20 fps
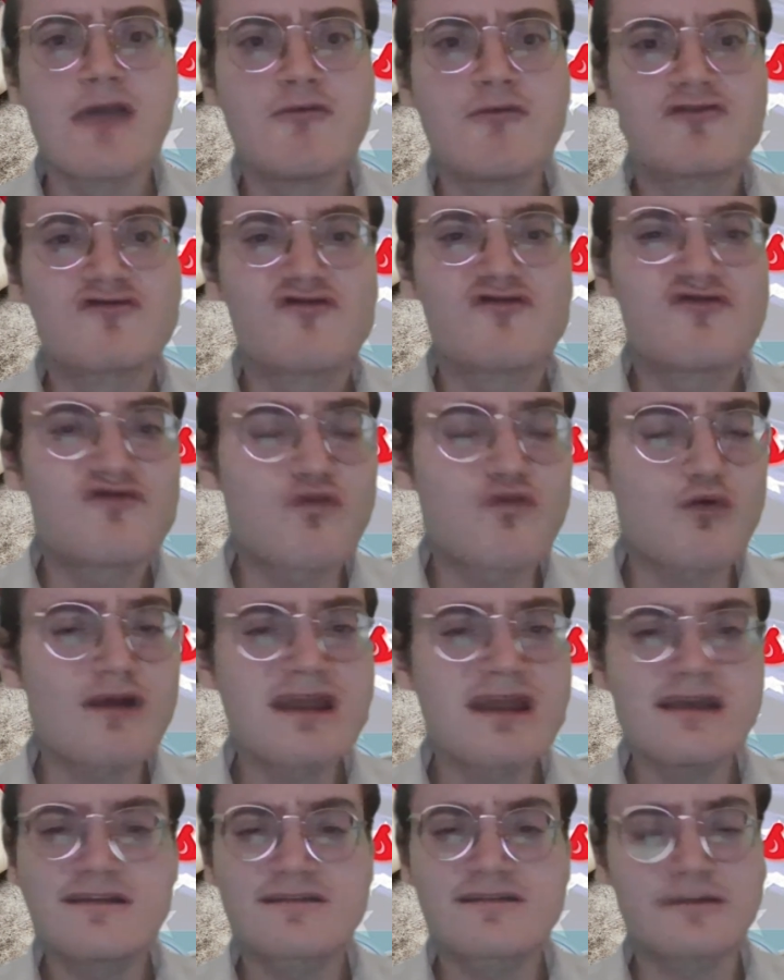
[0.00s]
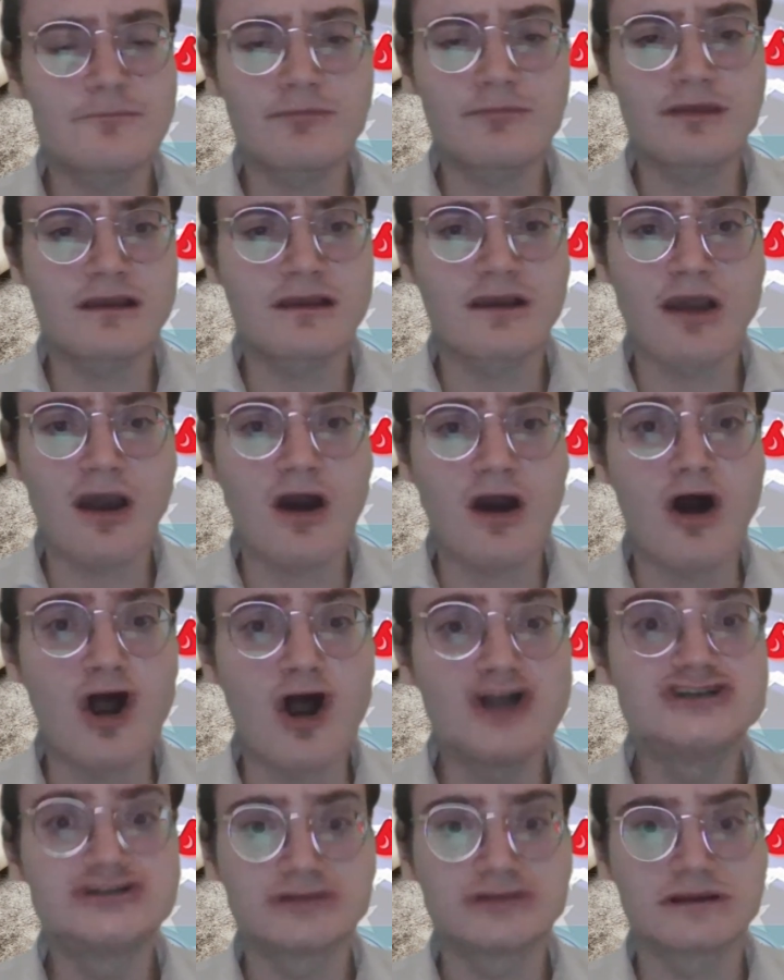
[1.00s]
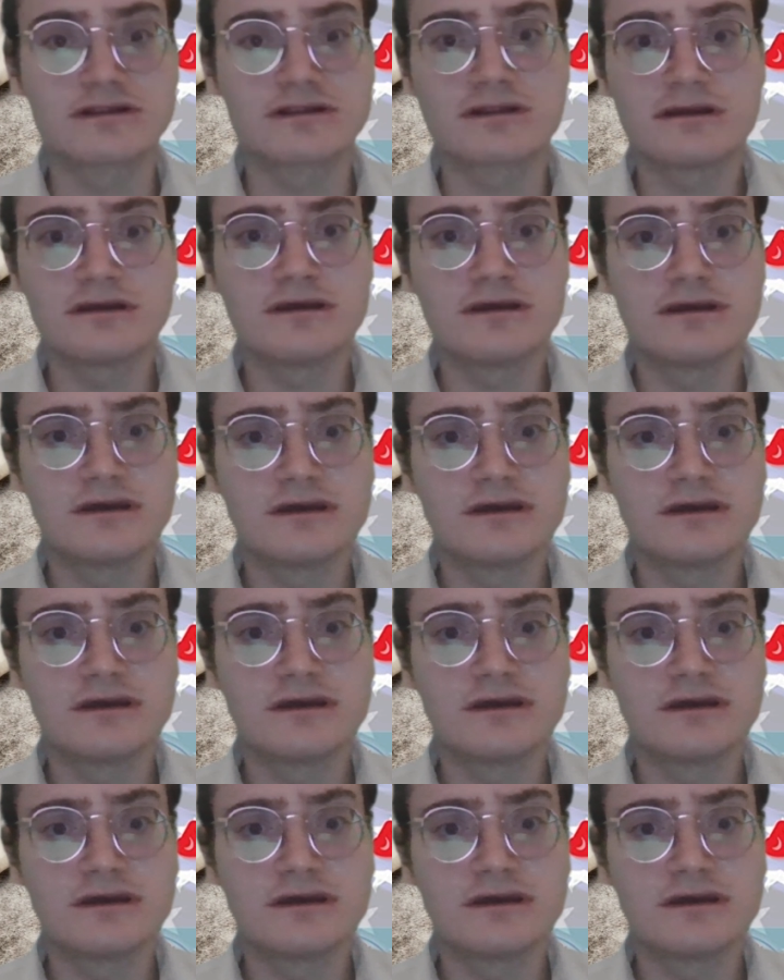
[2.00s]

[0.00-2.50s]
It was 40 something hundred